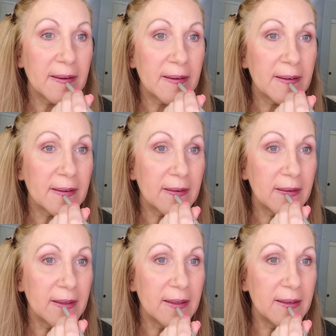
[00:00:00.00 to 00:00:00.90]
Just go
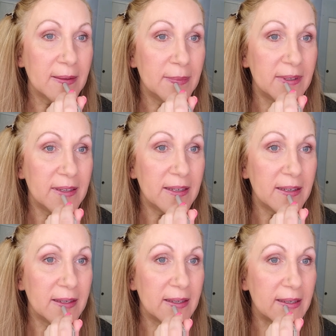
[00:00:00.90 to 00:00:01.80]
a little bit
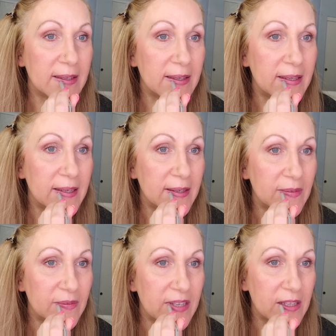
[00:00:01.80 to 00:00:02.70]
here and then
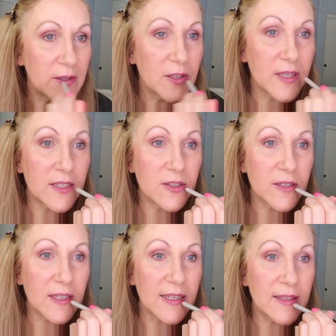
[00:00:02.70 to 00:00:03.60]
follow your
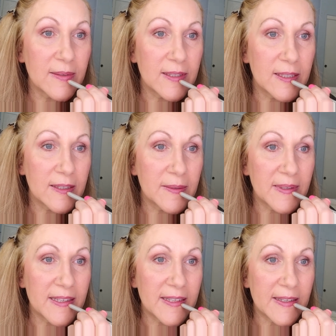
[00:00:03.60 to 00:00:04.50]
natural line the rest of the
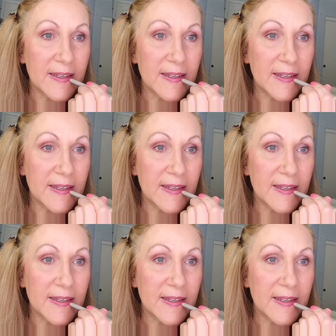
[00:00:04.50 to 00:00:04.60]
way.